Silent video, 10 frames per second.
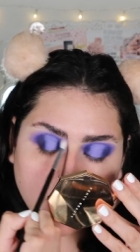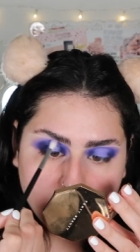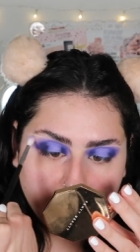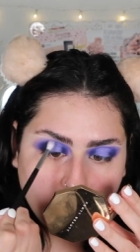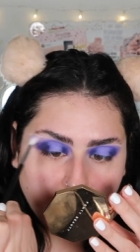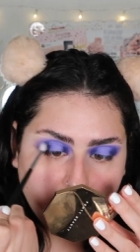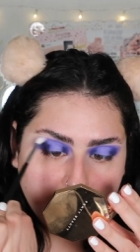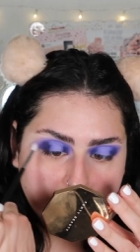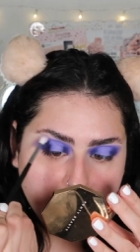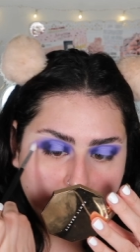and so
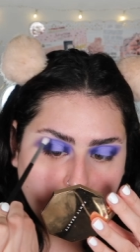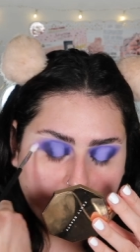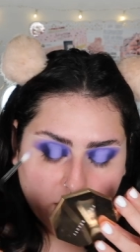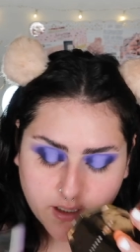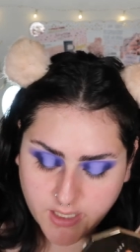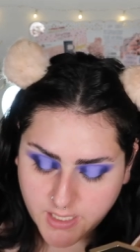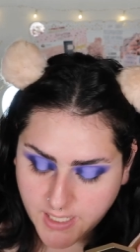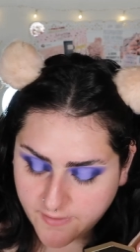this is when the